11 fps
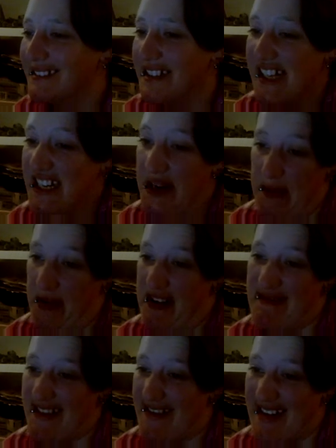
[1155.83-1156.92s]
There's no point
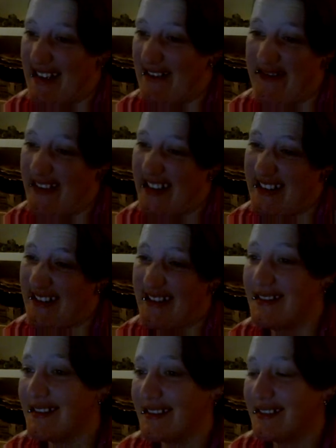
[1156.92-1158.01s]
in doing another video
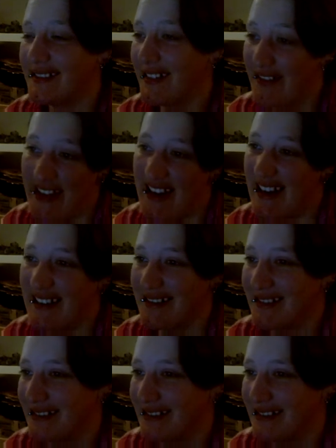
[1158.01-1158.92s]
of that.